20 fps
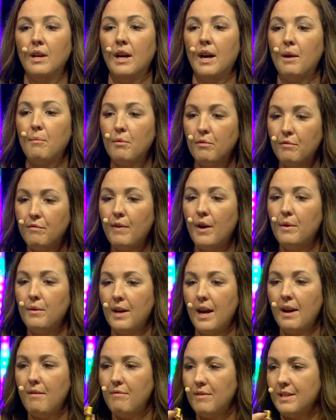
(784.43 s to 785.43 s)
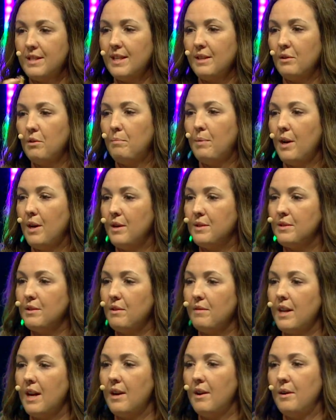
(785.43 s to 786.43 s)
I will phone every single person
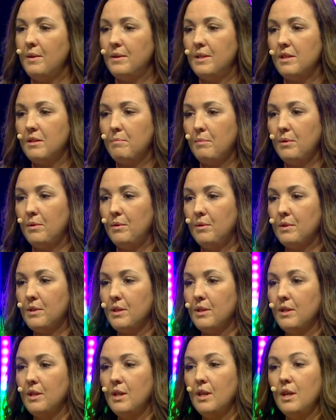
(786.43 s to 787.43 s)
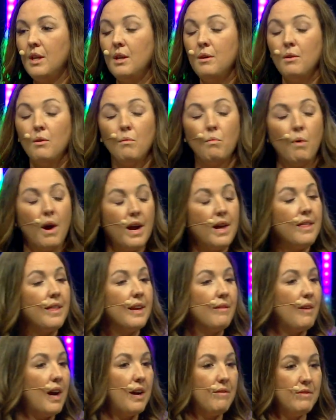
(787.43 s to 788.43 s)
on that notice board. Why are
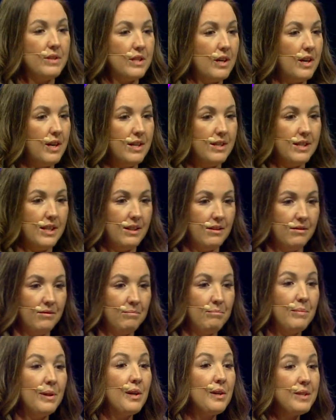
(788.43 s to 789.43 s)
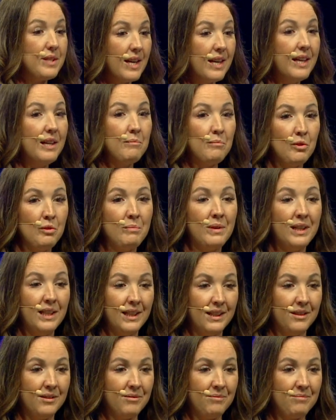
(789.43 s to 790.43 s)
they advertising? Because they need more
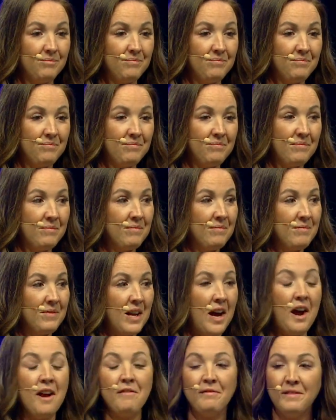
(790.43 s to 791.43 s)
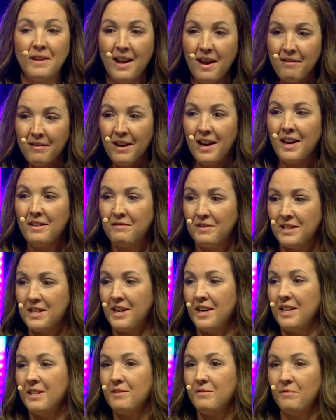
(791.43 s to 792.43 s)
money. I've never
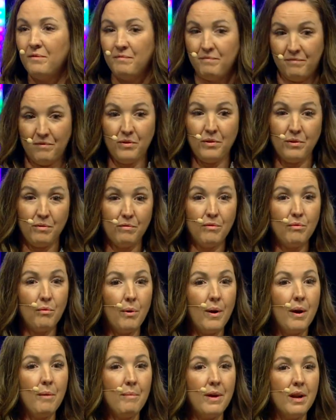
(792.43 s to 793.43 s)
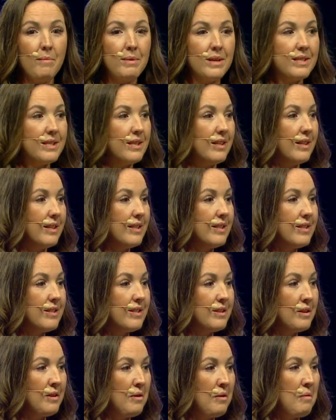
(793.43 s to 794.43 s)
advertised throughout my
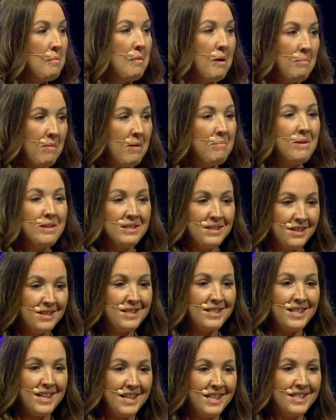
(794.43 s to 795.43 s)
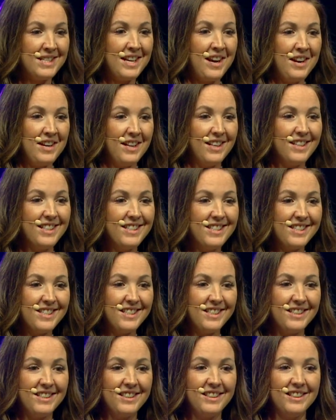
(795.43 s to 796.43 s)
business when my business is at its highest.